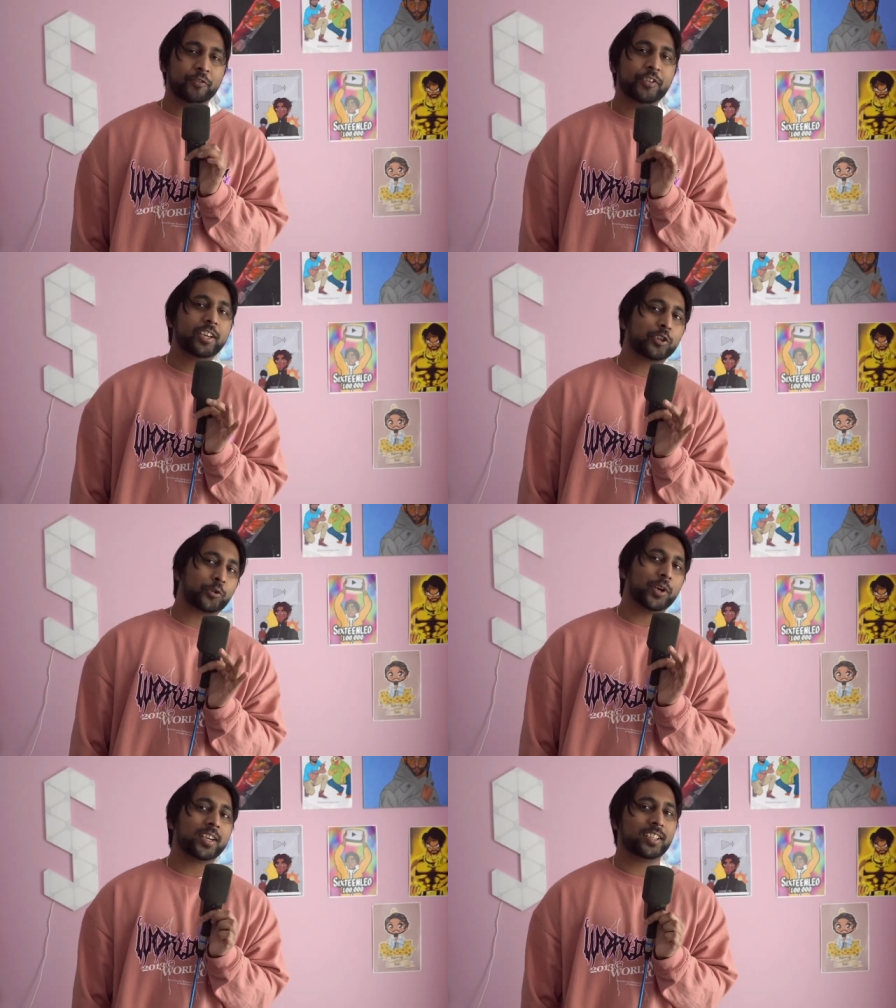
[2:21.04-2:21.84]
If he could
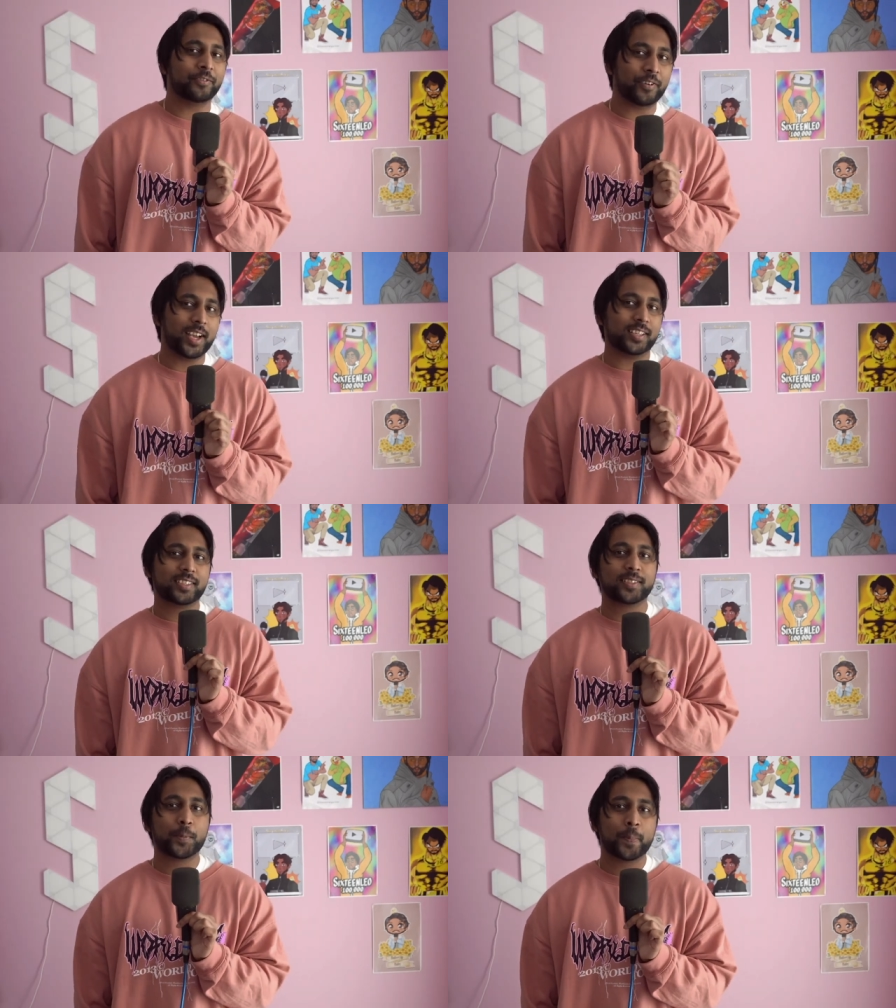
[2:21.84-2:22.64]
create a
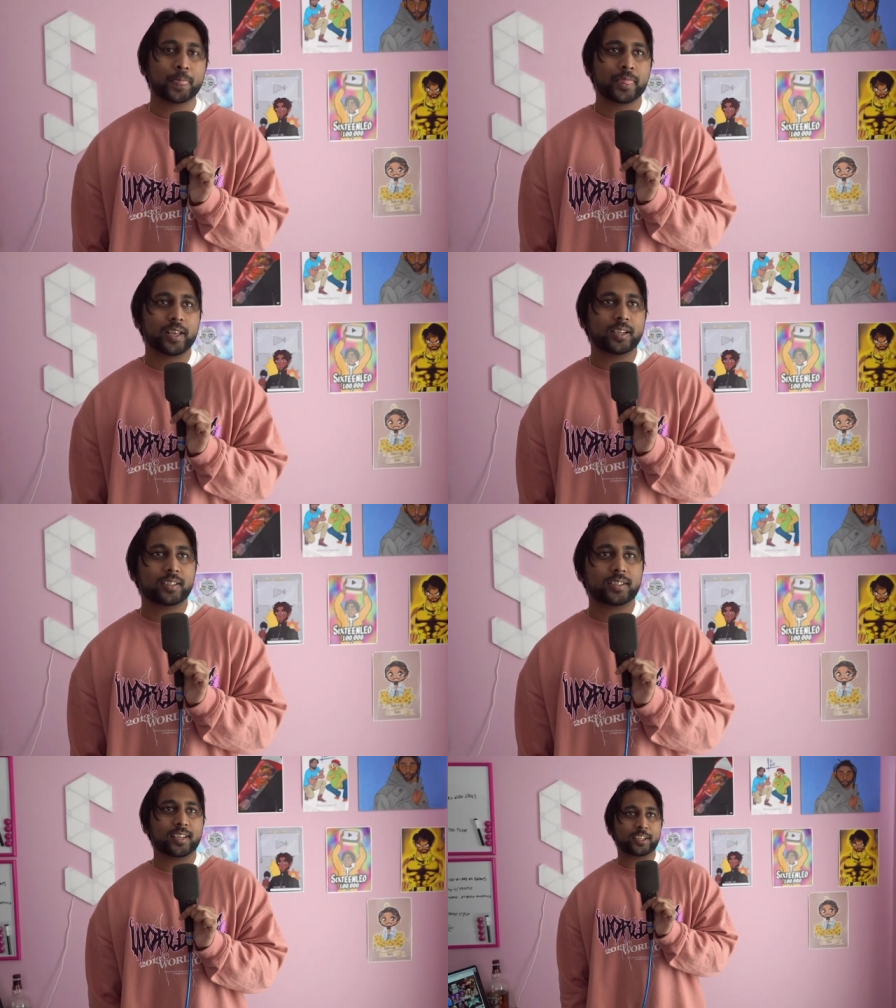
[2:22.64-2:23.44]
device
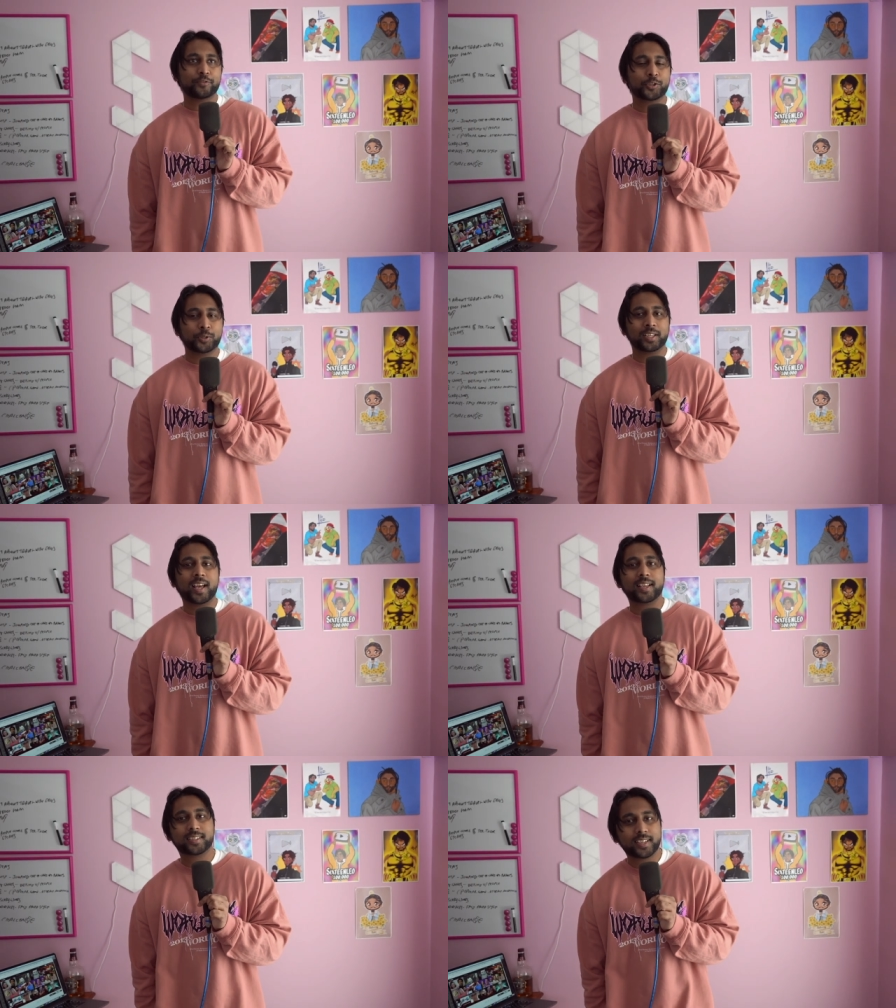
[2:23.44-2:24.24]
that gives you the
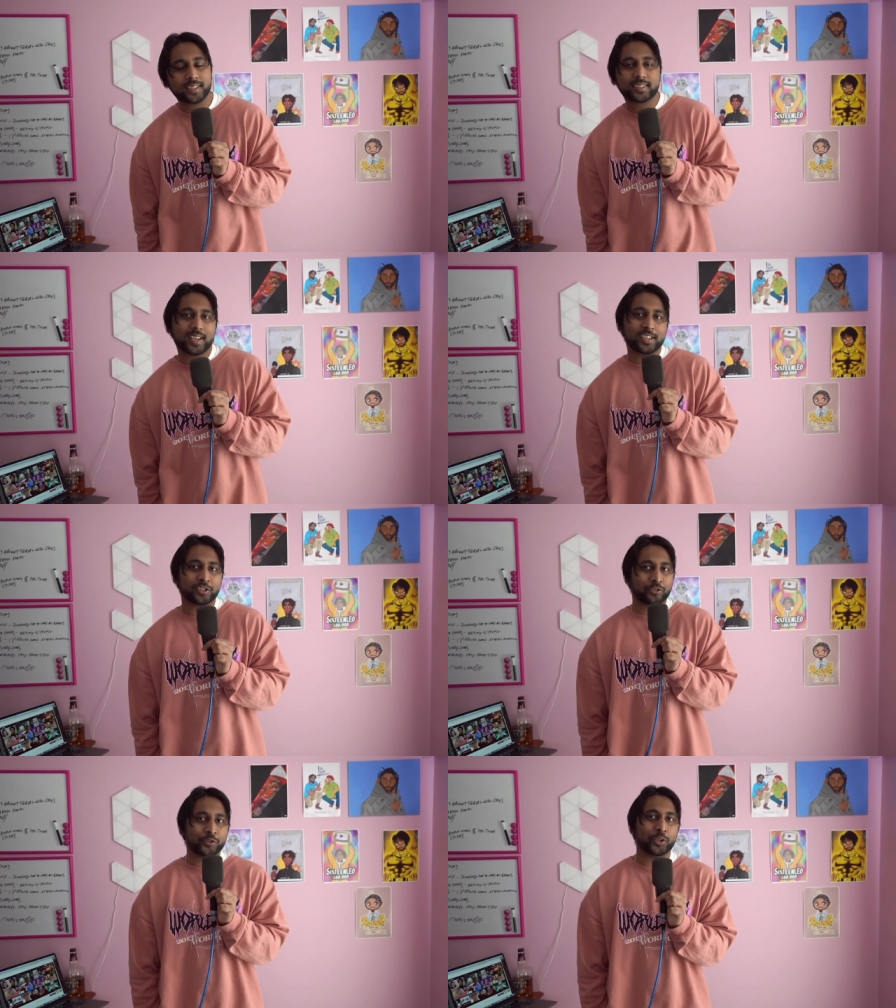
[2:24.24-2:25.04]
last ten
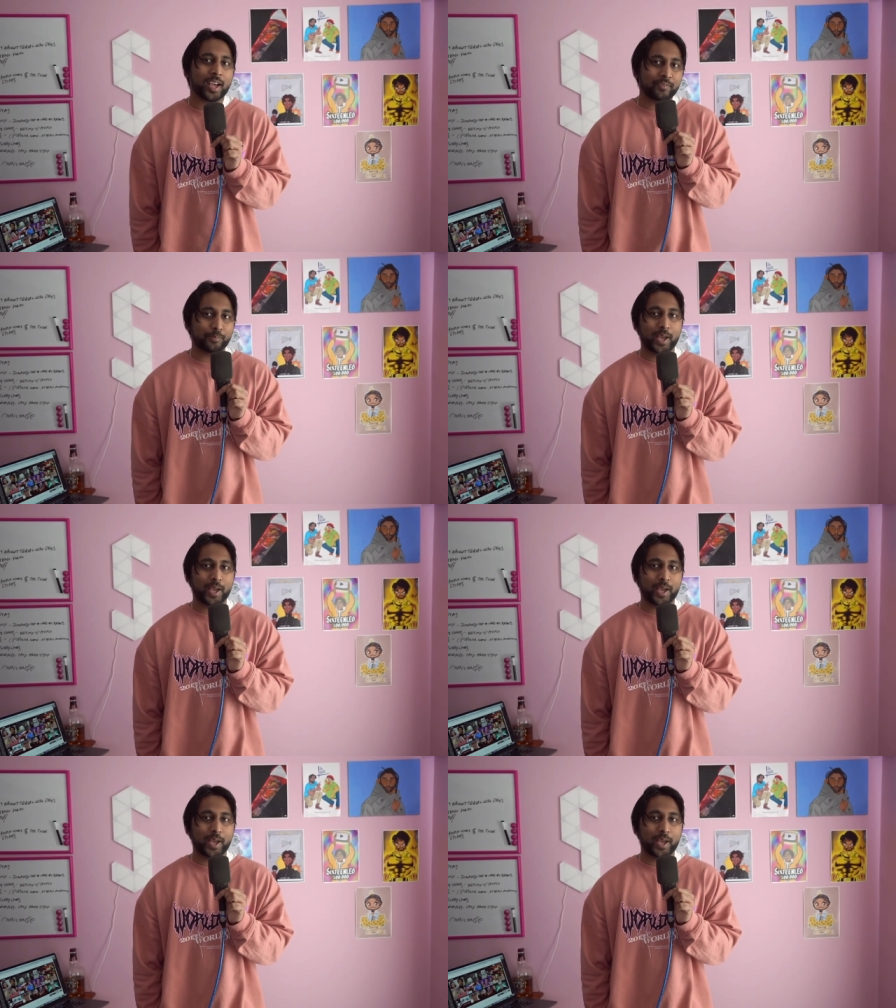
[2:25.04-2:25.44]
seconds of your life